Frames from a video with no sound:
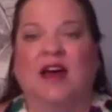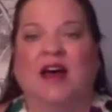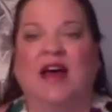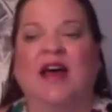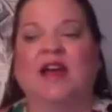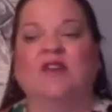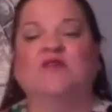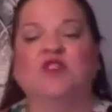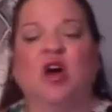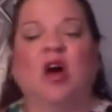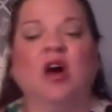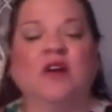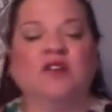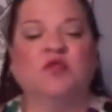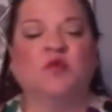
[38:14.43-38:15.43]
I have
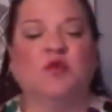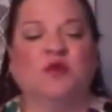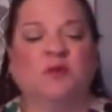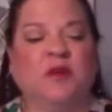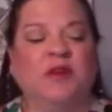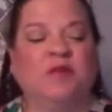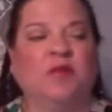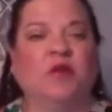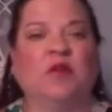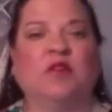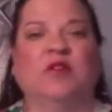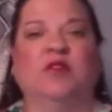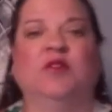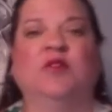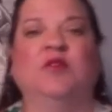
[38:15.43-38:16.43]
talked with people
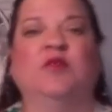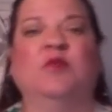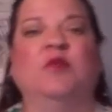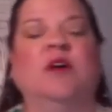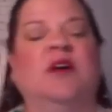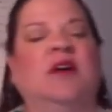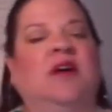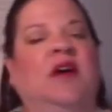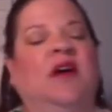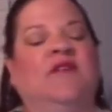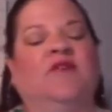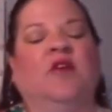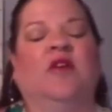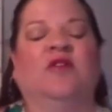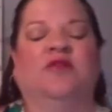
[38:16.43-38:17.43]
who
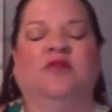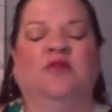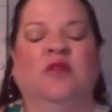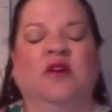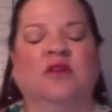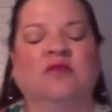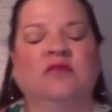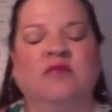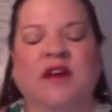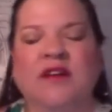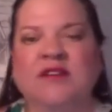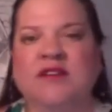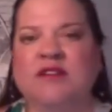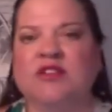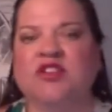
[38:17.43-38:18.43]
have gone through
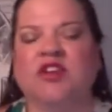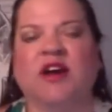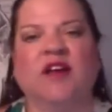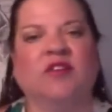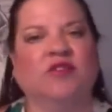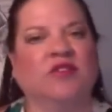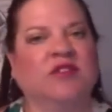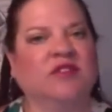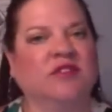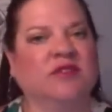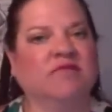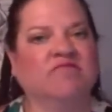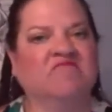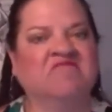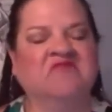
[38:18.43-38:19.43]
horrendous
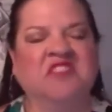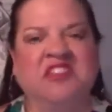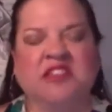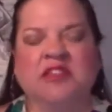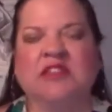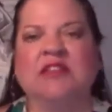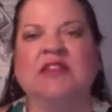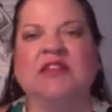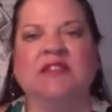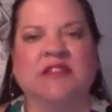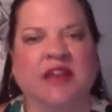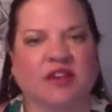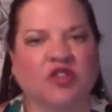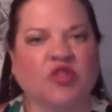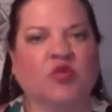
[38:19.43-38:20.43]
childhoods, physically,
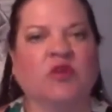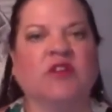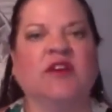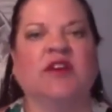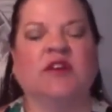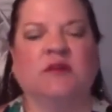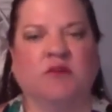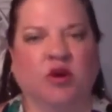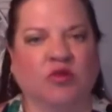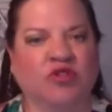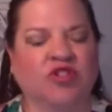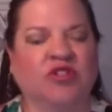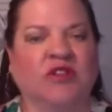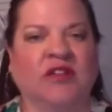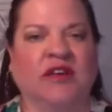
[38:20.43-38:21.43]
sexually,
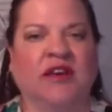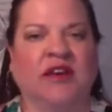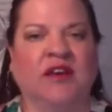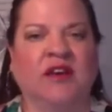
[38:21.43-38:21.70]
emotionally,